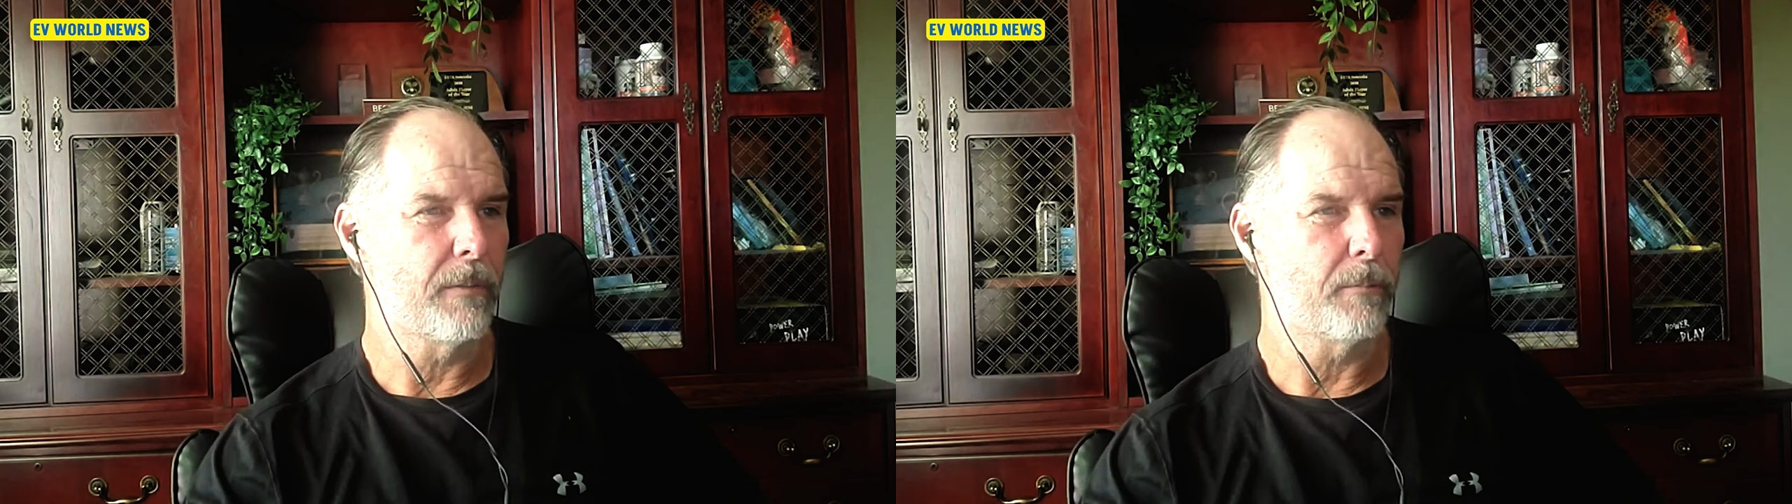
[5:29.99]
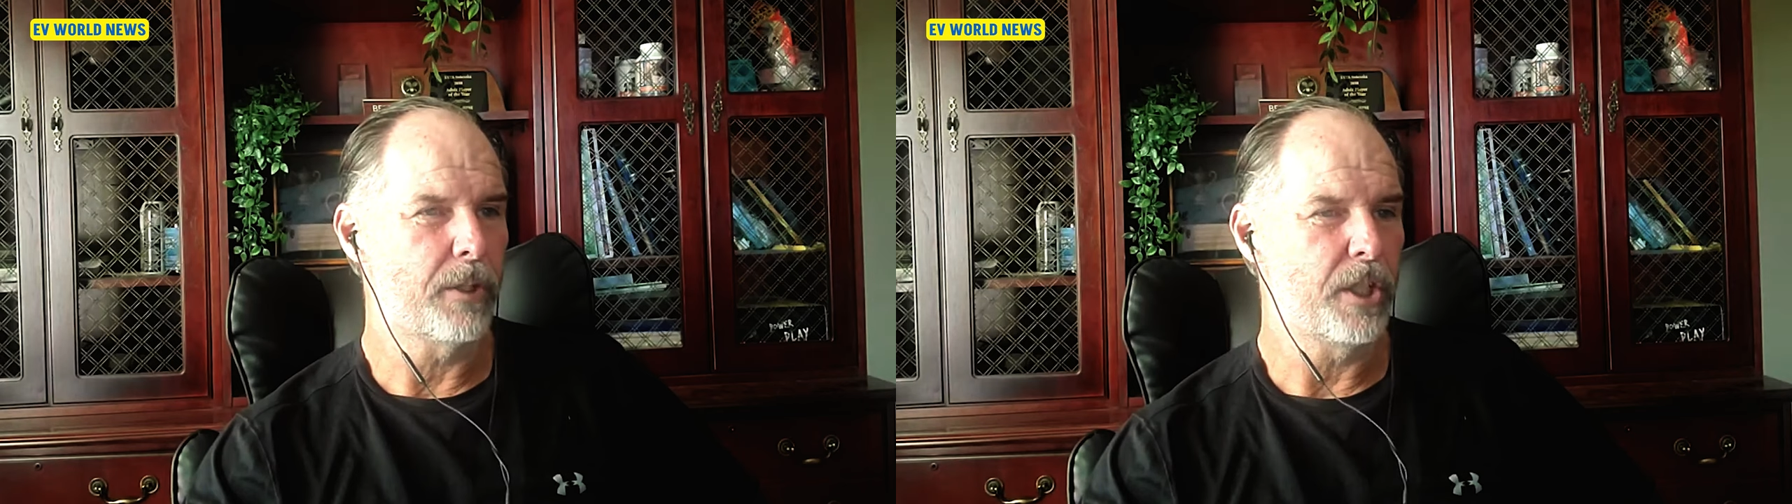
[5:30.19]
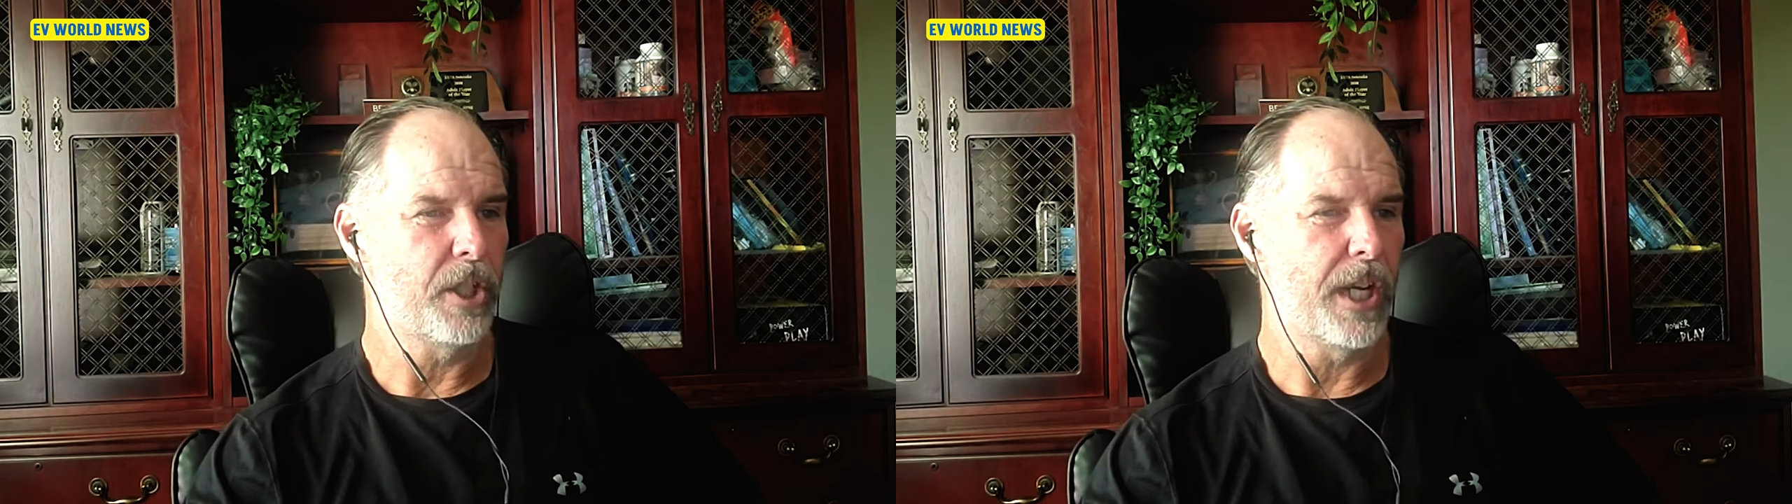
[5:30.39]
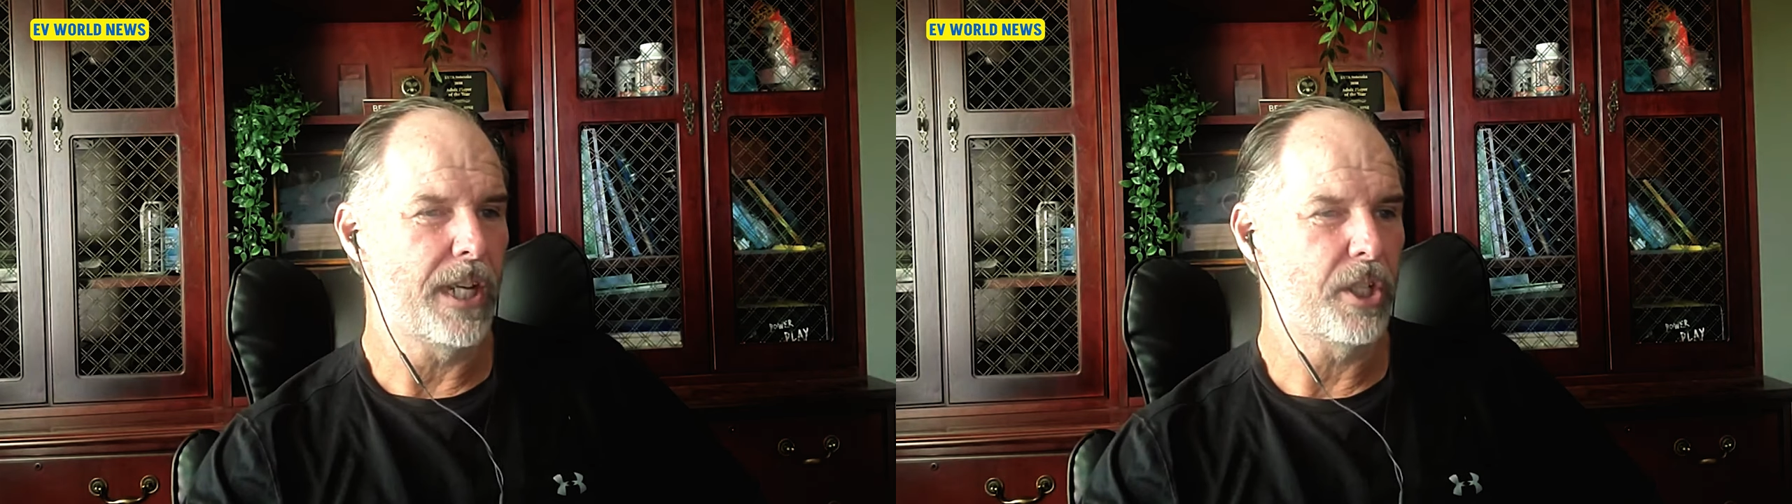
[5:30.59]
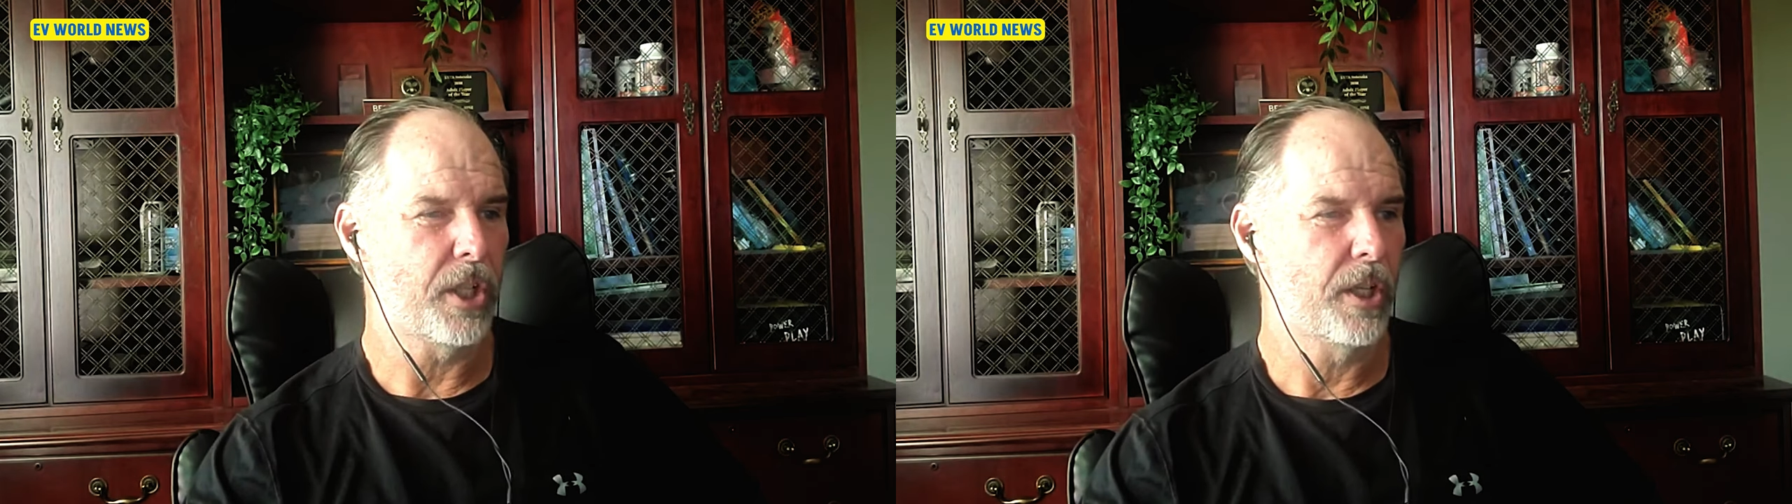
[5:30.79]

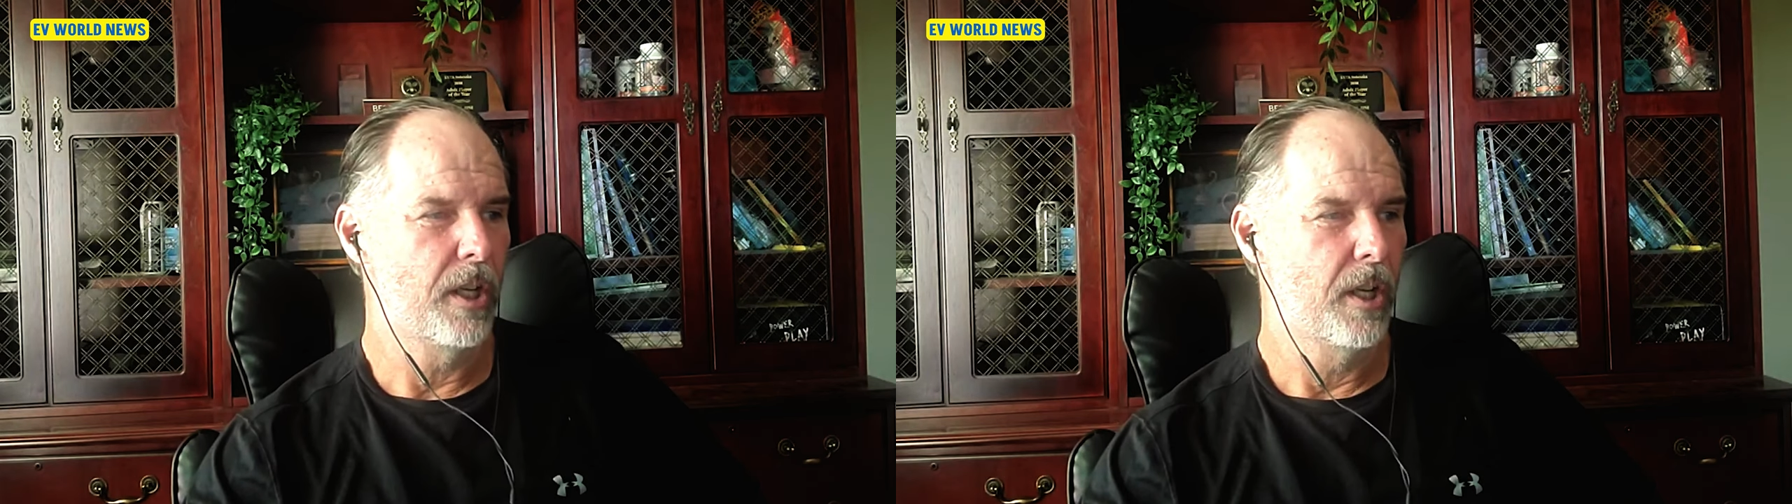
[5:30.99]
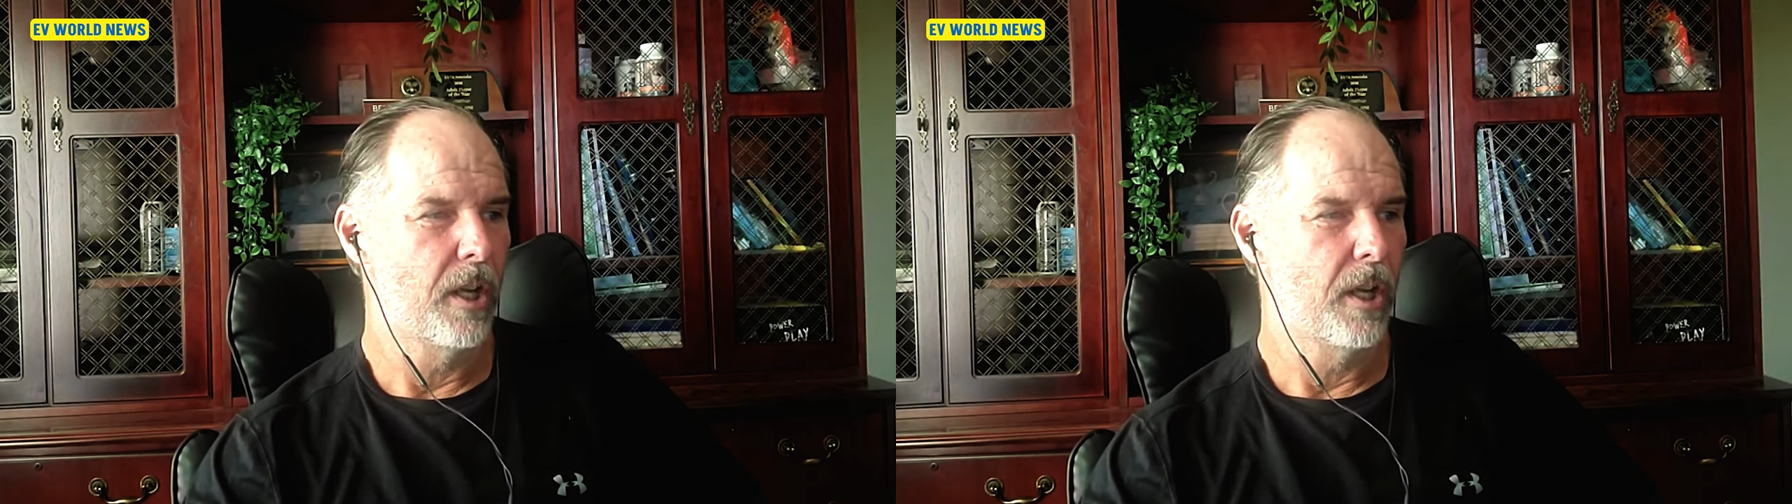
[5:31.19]
depreciation